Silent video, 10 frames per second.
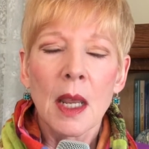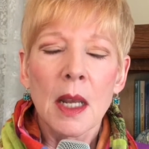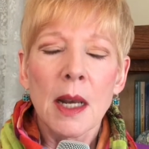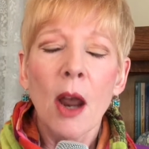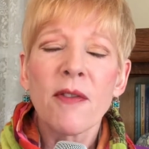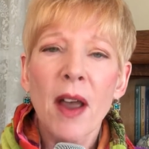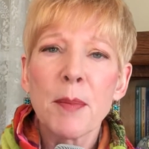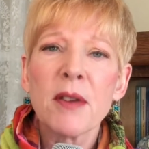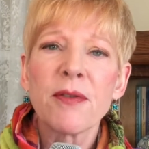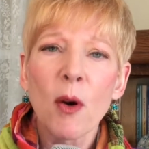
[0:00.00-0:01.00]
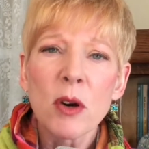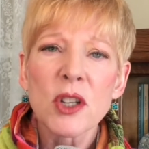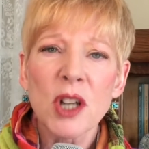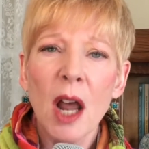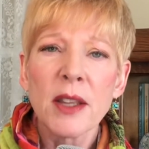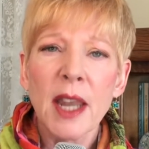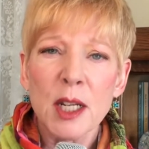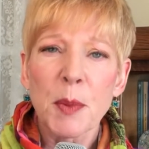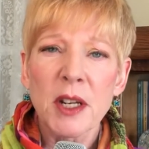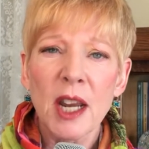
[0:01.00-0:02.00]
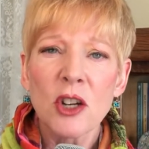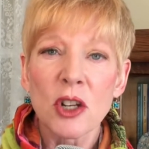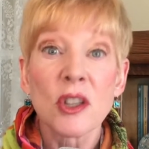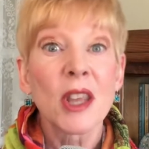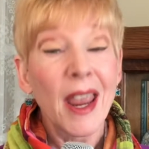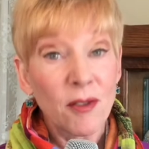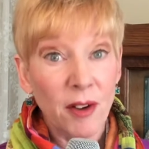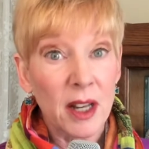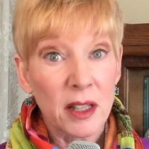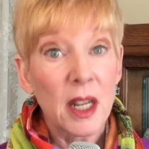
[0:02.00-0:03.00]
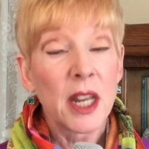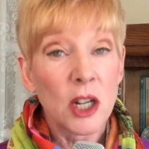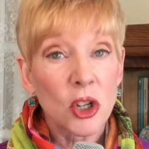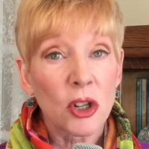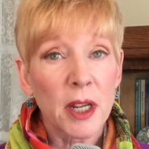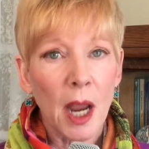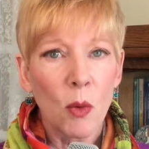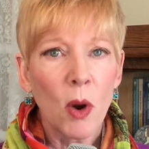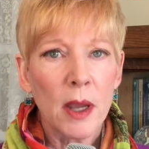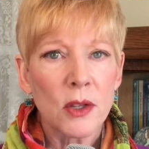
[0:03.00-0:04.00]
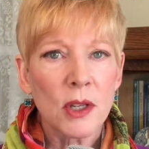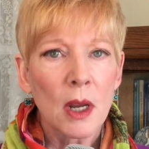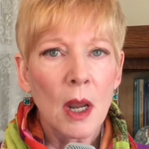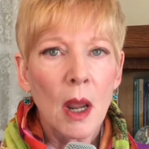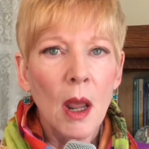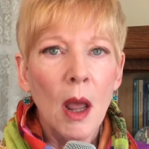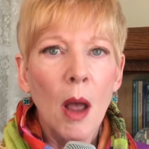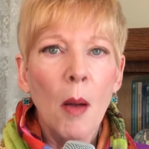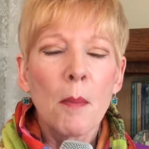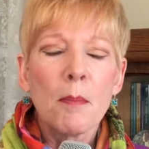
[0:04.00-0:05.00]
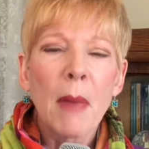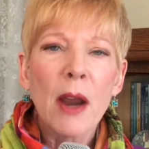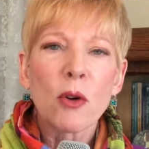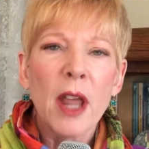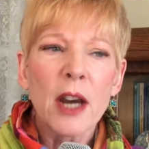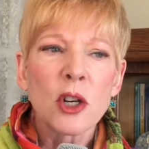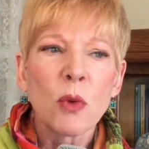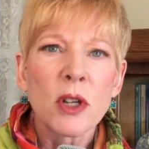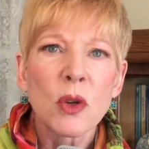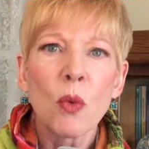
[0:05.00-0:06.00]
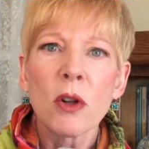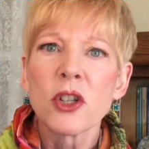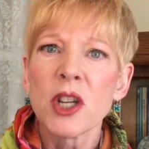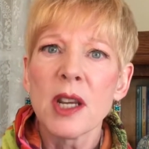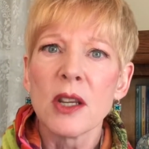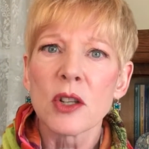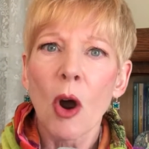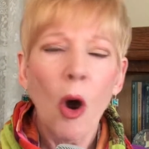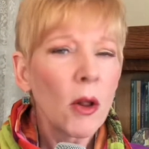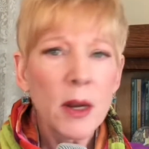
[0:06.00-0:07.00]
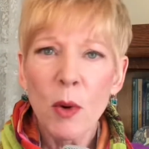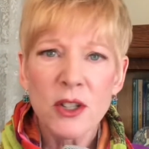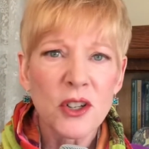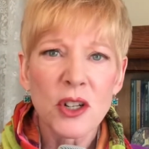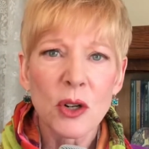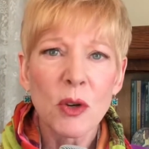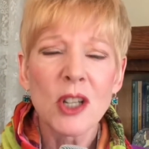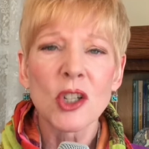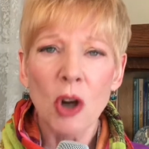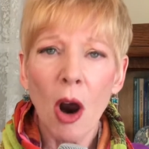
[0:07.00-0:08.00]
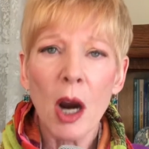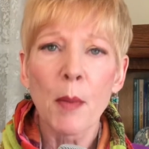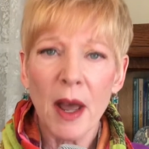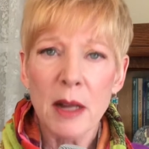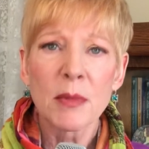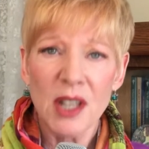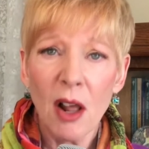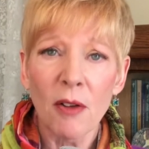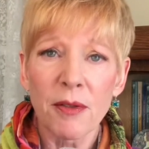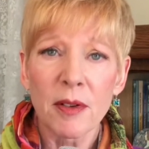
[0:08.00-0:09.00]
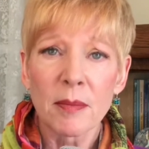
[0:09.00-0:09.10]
Now, if I'd been focused on the expectations, and frankly, initially I was, my reaction was, well, geez, all he wants to do is talk about himself.